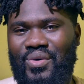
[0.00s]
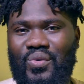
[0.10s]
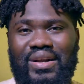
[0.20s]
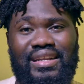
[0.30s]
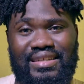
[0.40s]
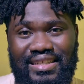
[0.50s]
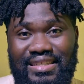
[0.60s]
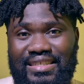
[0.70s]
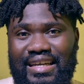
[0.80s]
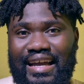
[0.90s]
with the
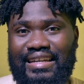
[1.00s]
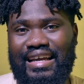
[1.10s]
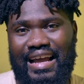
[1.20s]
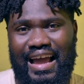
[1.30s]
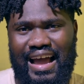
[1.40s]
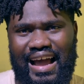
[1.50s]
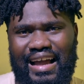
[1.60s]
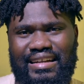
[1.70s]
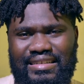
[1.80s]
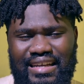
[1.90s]
DJI that I
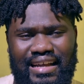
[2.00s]
had,